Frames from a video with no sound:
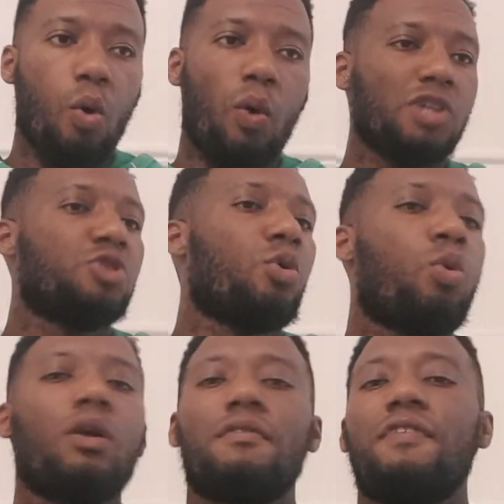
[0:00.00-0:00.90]
Once you're
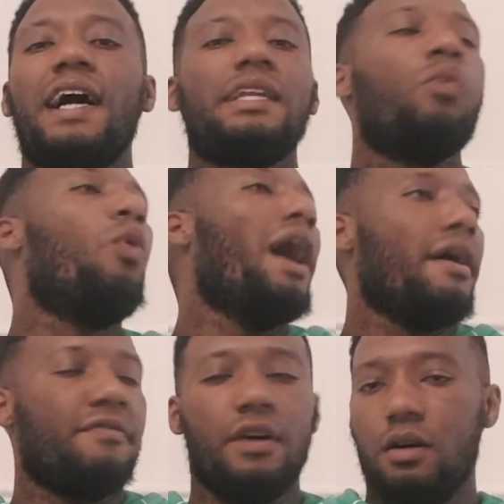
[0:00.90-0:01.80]
qualified in
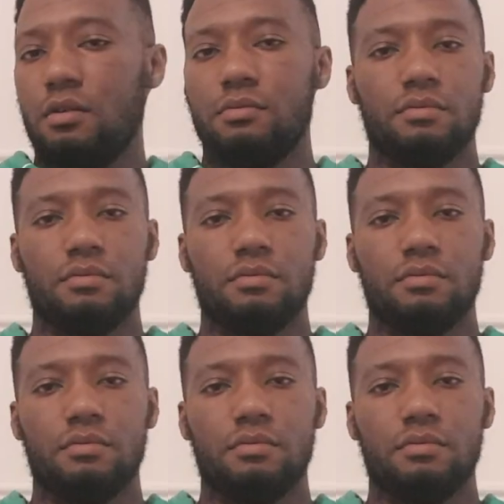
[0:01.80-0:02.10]
whatever,